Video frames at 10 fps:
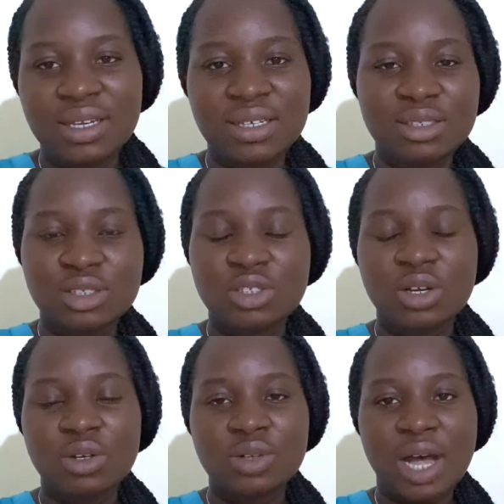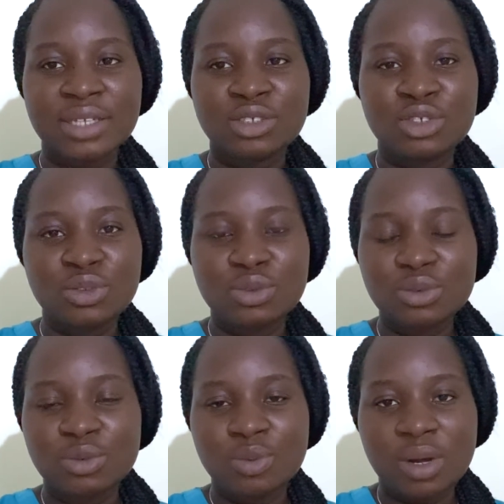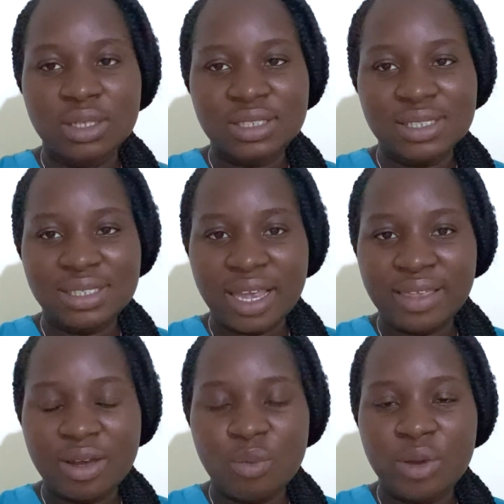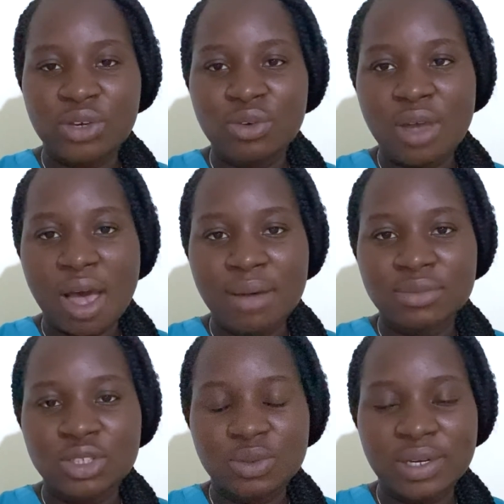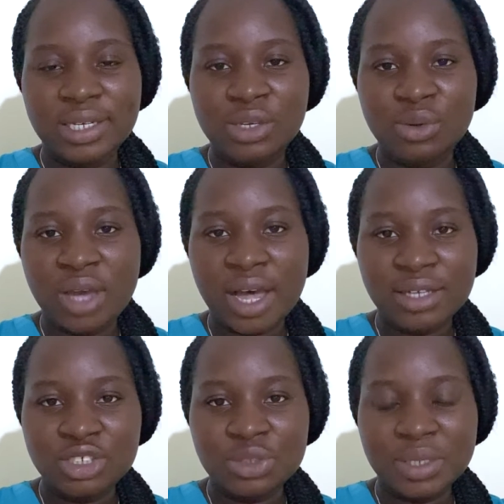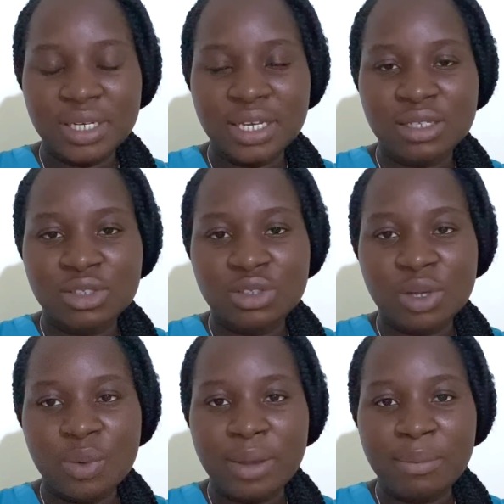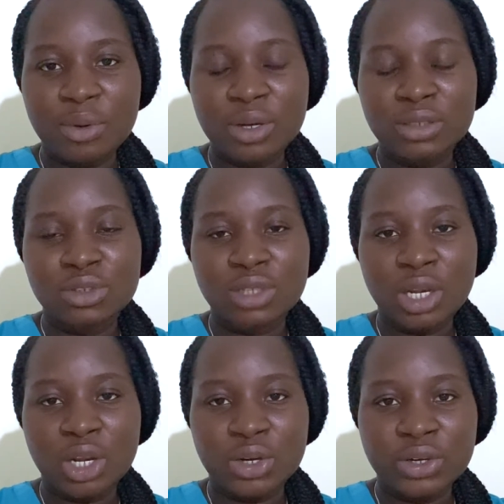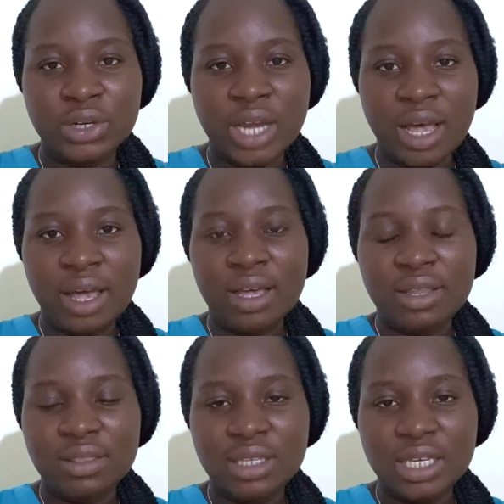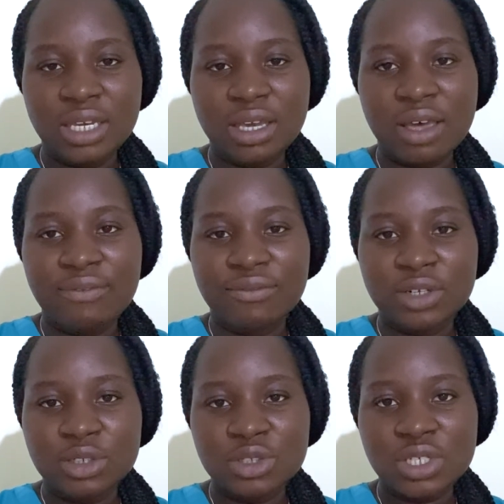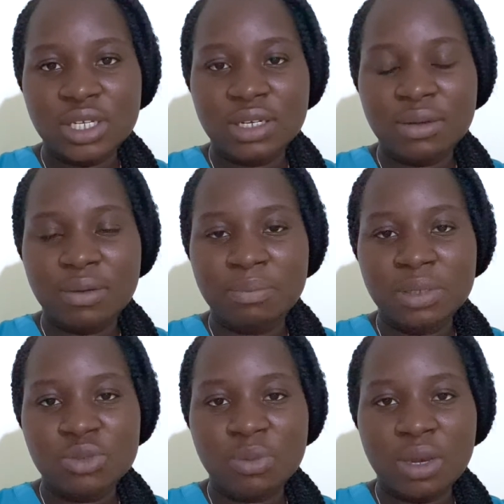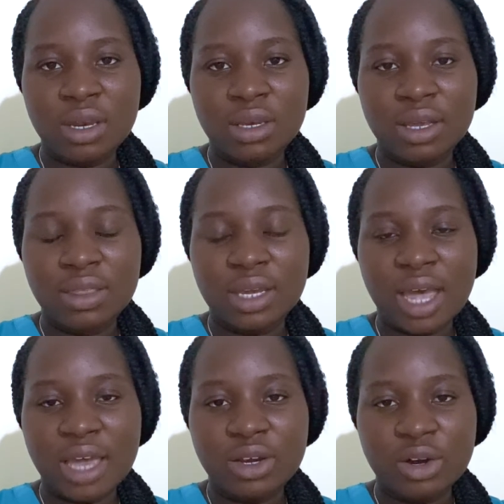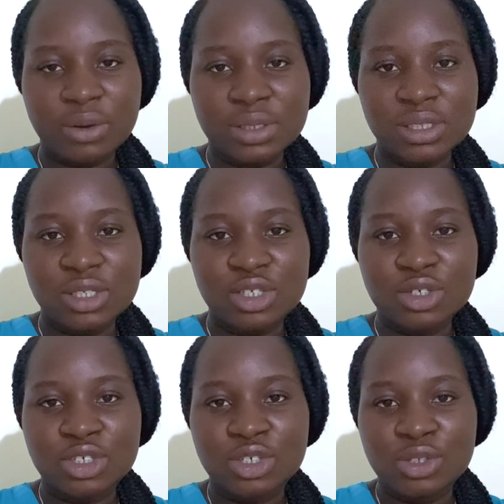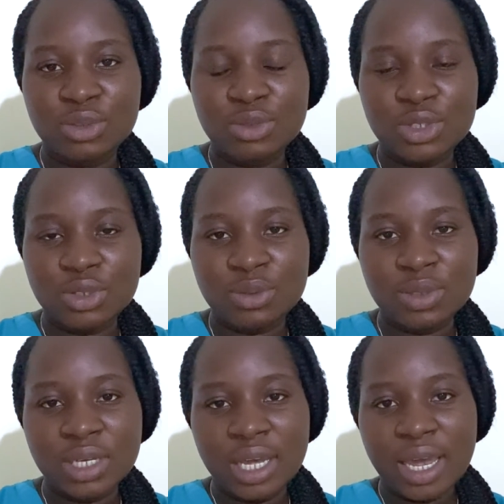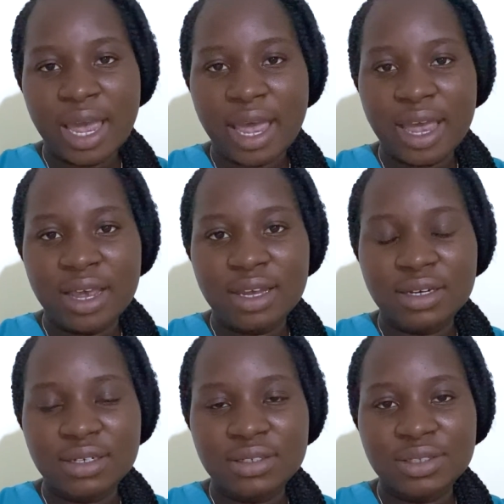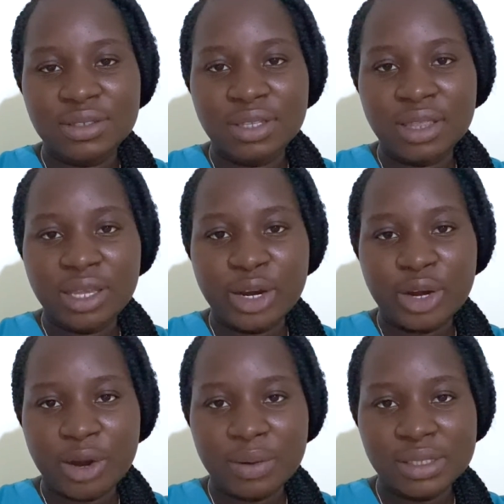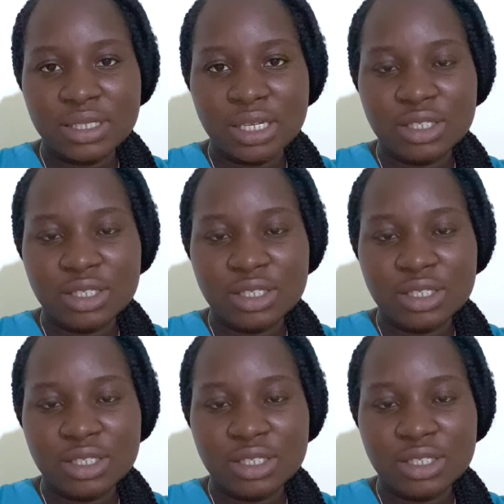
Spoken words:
So I do want to say that when you come to a new country, it is so important to learn the conversion between the kind of currency you're used to and their currency.